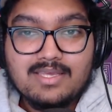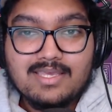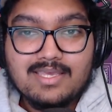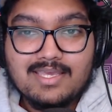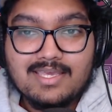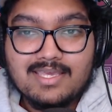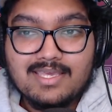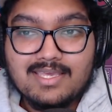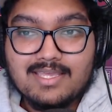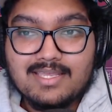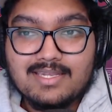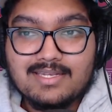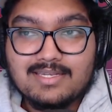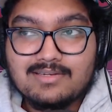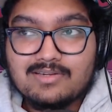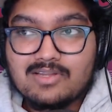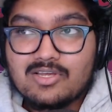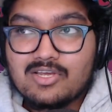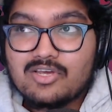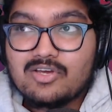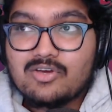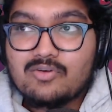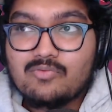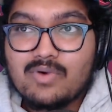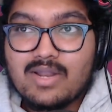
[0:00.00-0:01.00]
in
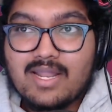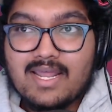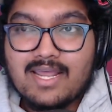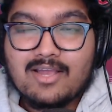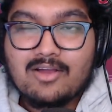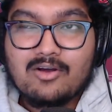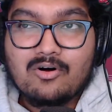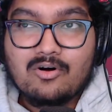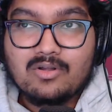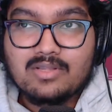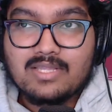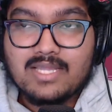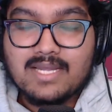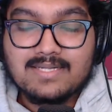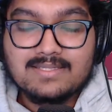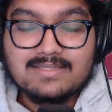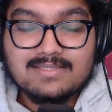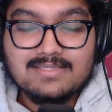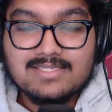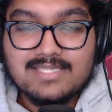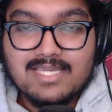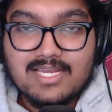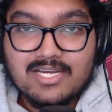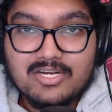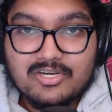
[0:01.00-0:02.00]
what I call like the
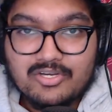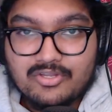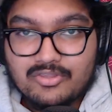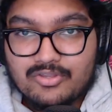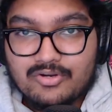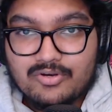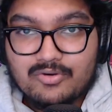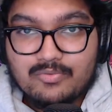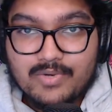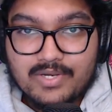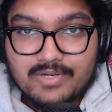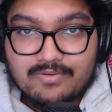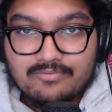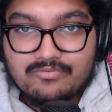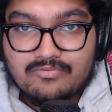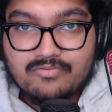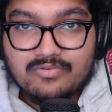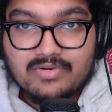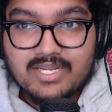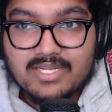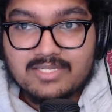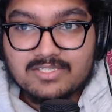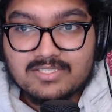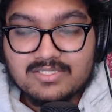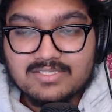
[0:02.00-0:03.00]
second or third wave of
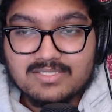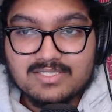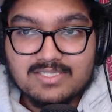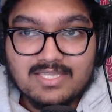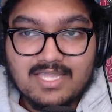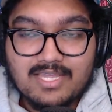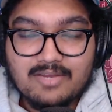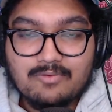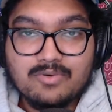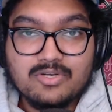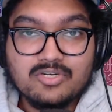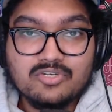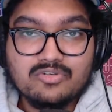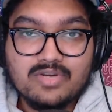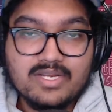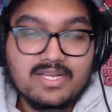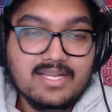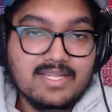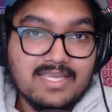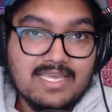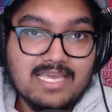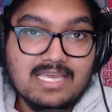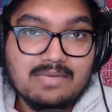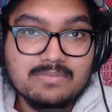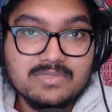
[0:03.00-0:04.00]
free agency, like when
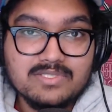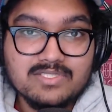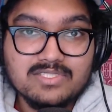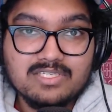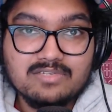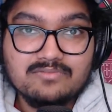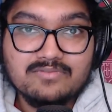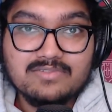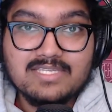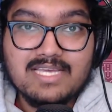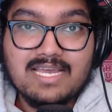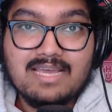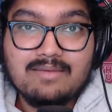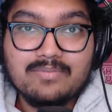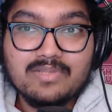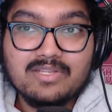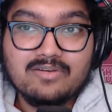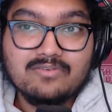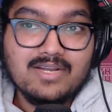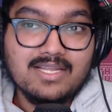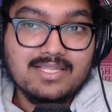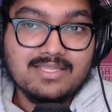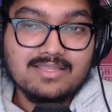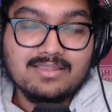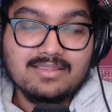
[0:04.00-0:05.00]
training camp and stuff is happening,
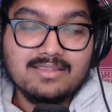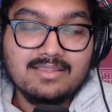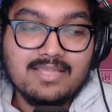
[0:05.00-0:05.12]
right?